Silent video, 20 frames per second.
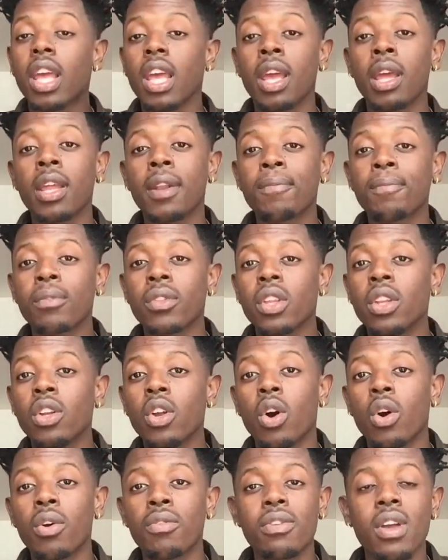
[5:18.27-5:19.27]
And you
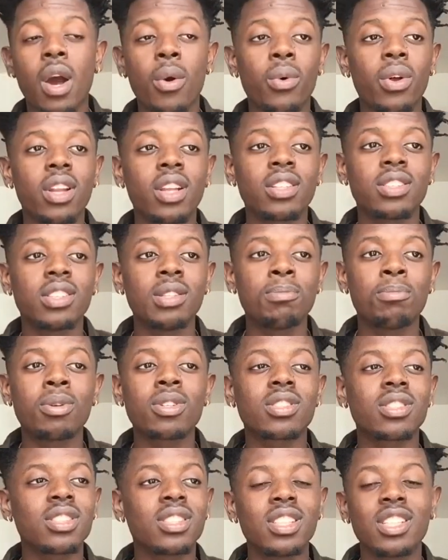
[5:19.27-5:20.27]
know, if y'all want to see
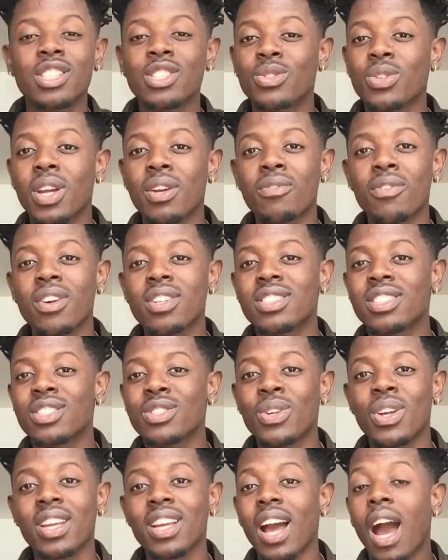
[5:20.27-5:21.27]
Pusha T and Drake versus
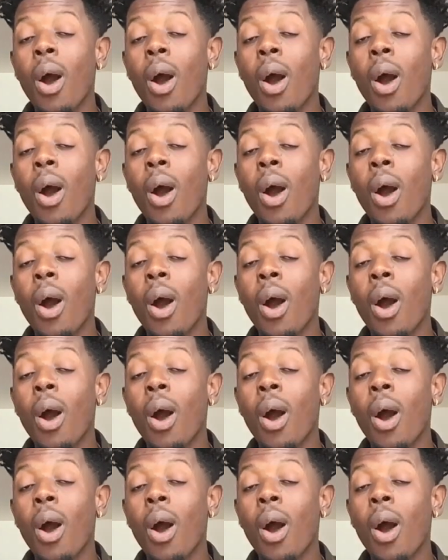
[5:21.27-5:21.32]
Drake,